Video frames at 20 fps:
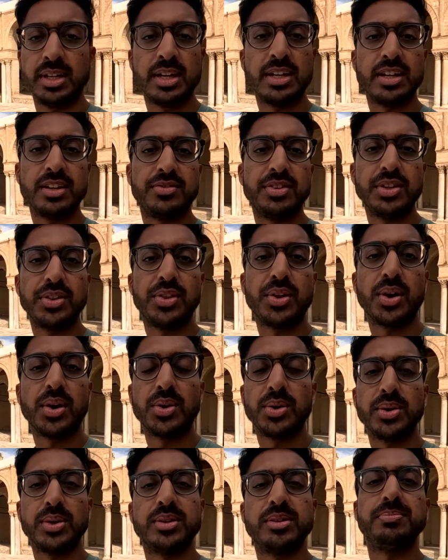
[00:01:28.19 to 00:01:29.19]
even though
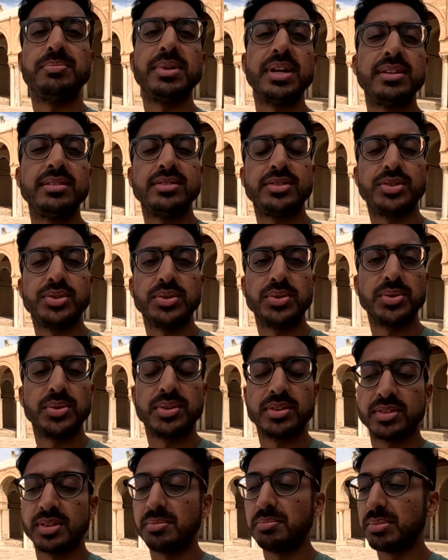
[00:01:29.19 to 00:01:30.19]
it's meant to
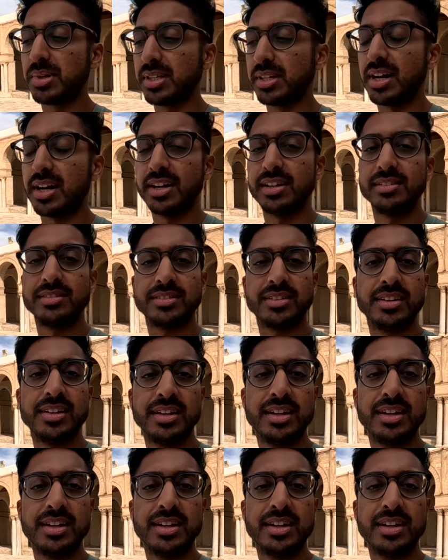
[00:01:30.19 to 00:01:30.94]
symbolize